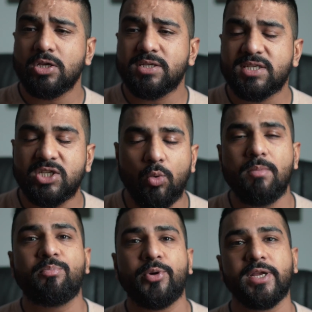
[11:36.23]
so
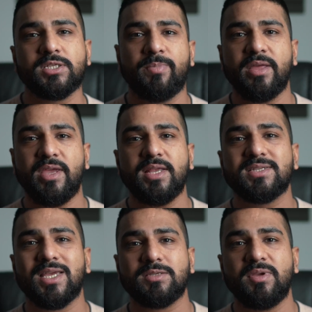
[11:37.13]
impressed by the
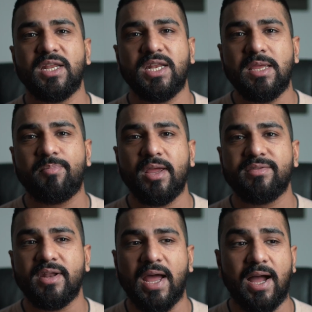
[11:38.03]
Instax Mini
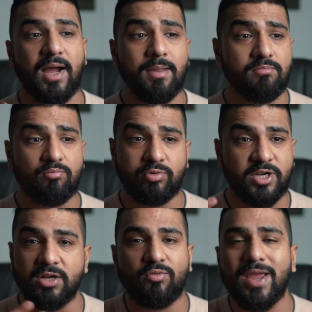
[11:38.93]
LiPlay that I'm
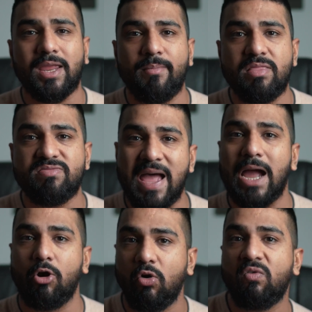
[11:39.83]
gonna recommend
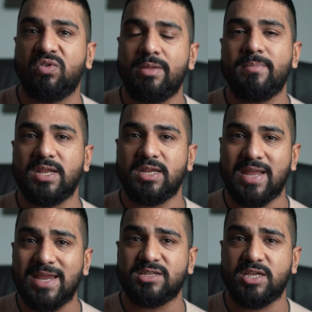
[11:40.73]
that over the Mini
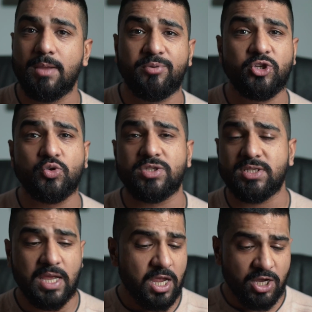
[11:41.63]
90. It
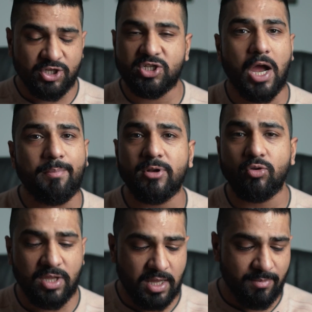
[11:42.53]
produces sharper
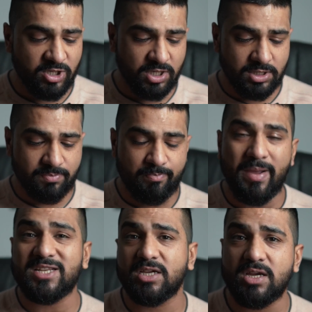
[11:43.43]
looking images,
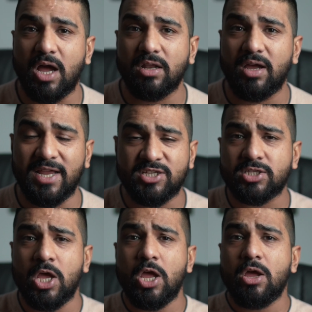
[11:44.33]
better color, and
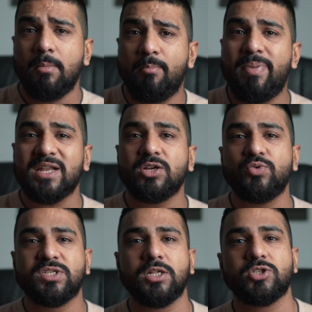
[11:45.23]
just better
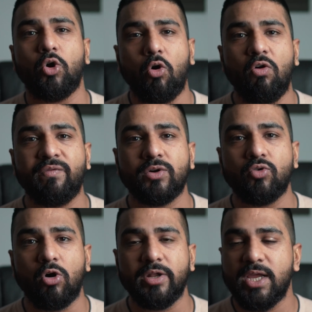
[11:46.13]
results
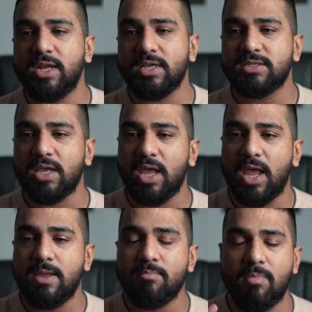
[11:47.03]
overall. It is
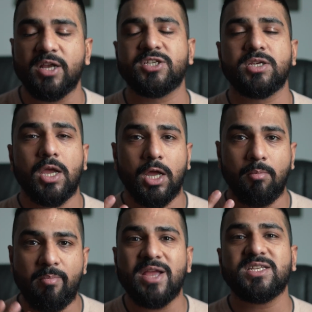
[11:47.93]
a much
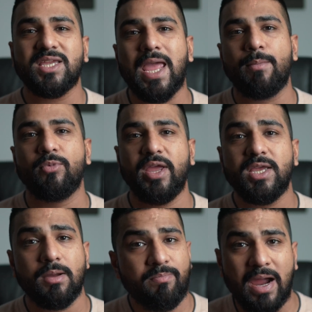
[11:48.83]
better camera
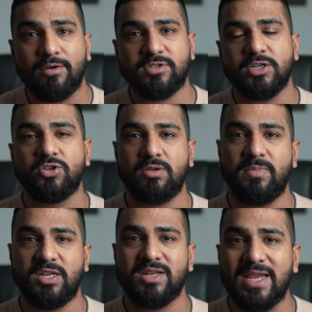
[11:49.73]
in comparison to the
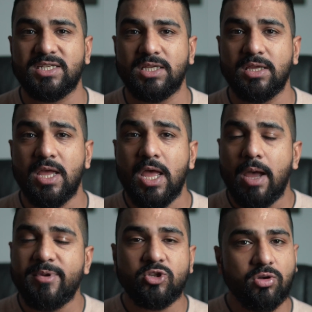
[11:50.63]
Mini 90.
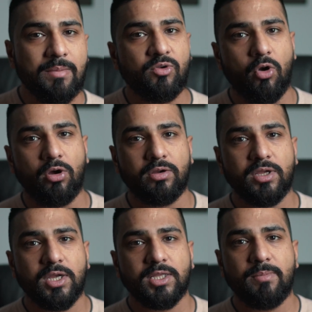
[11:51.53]
I mean, don't get me wrong,
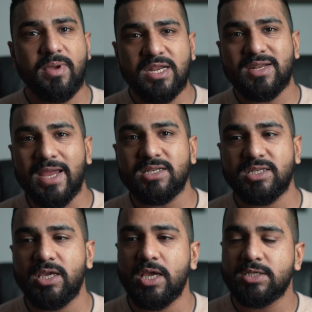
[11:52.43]
the Mini
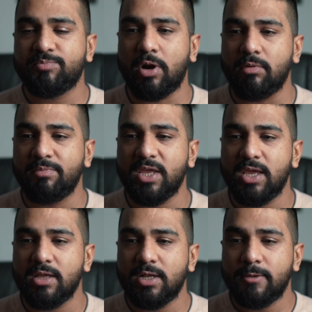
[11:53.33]
90 is
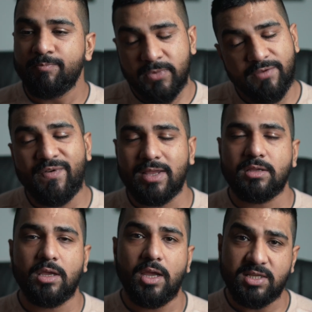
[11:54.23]
probably, in
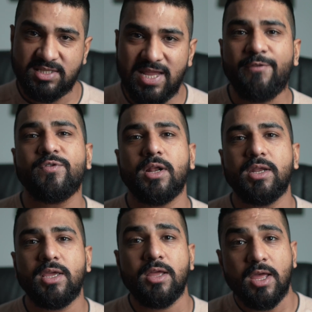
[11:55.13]
fact, it's
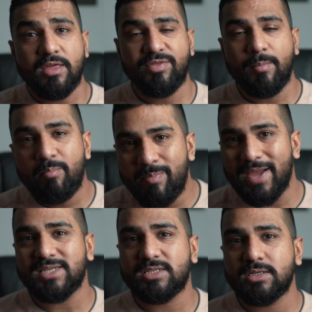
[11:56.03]
definitely the
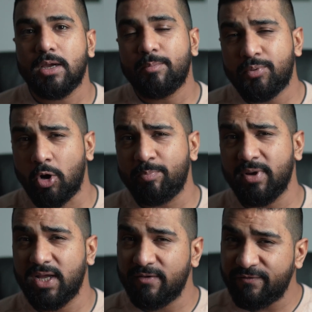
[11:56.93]
best
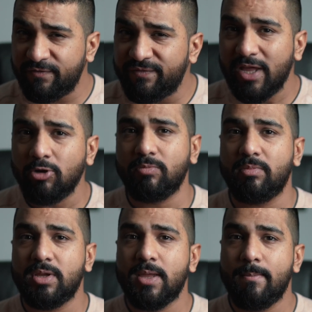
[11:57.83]
proper
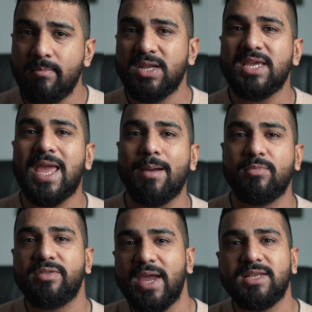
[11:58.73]
film mini camera that